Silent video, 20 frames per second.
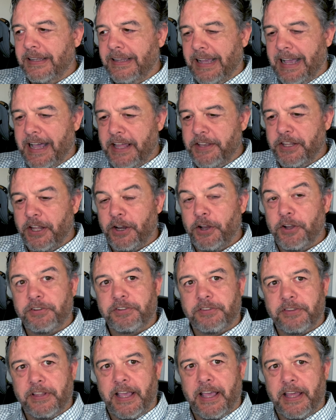I
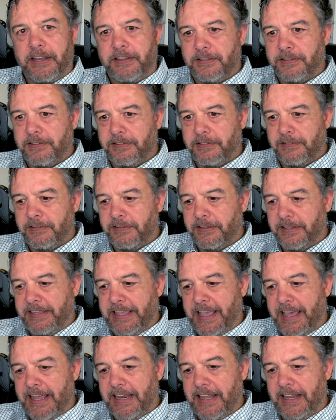noticed that the
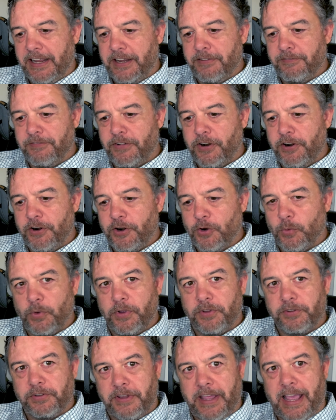catalytic converter
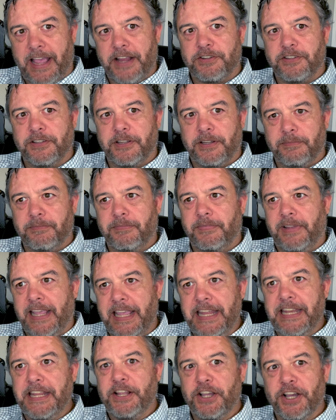was actually
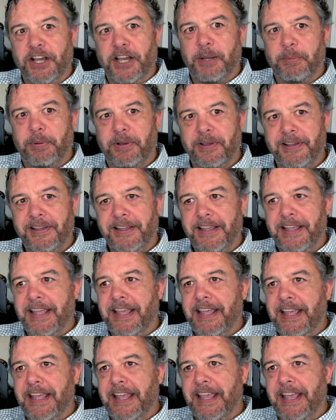heating up
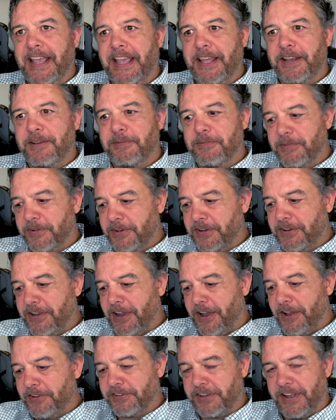and
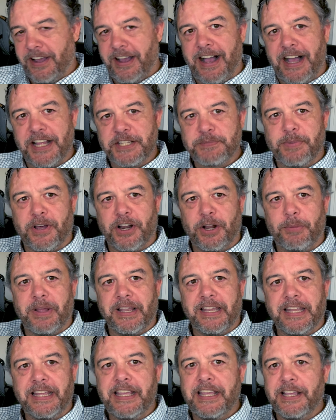causing a hot spot on my
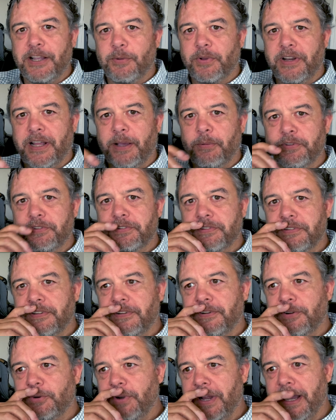leg when I was
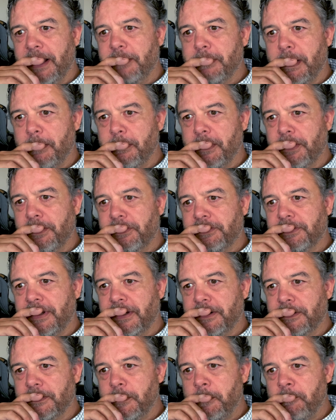riding my
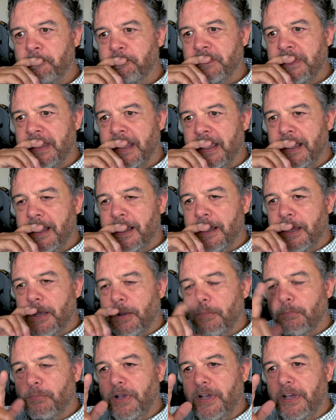motorcycle.
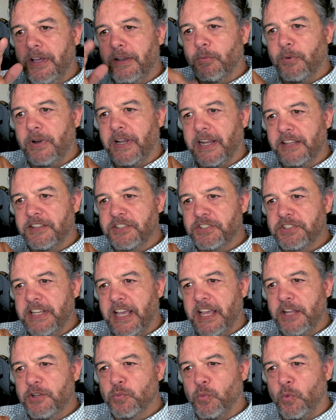But when I got to
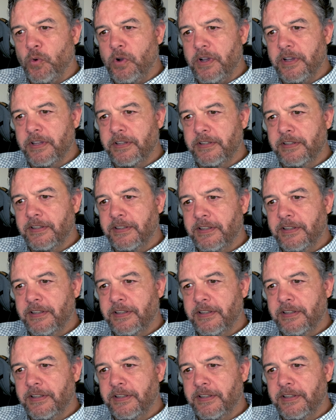stage 1,